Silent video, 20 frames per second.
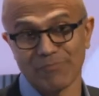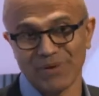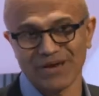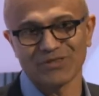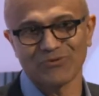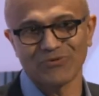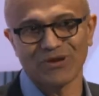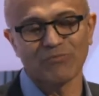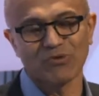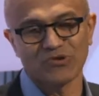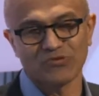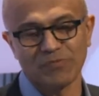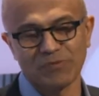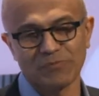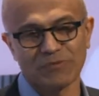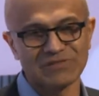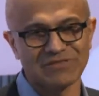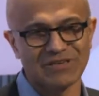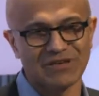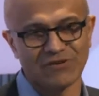By the way, most
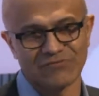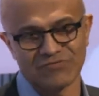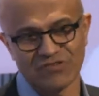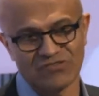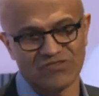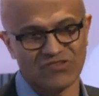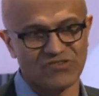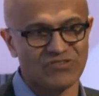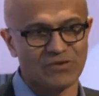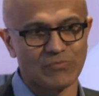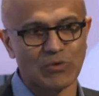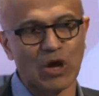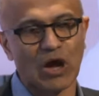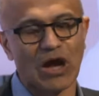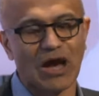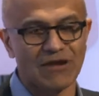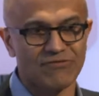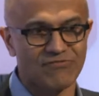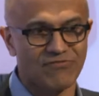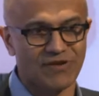people think of this as some
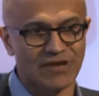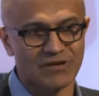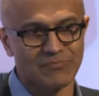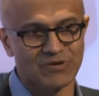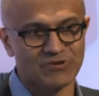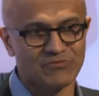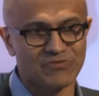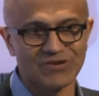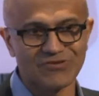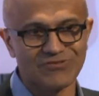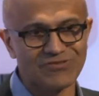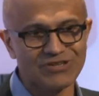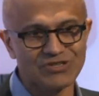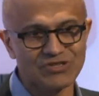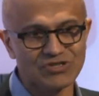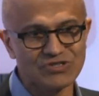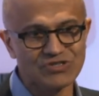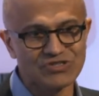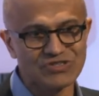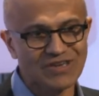conflict between
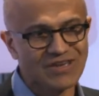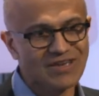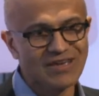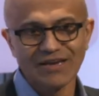regions.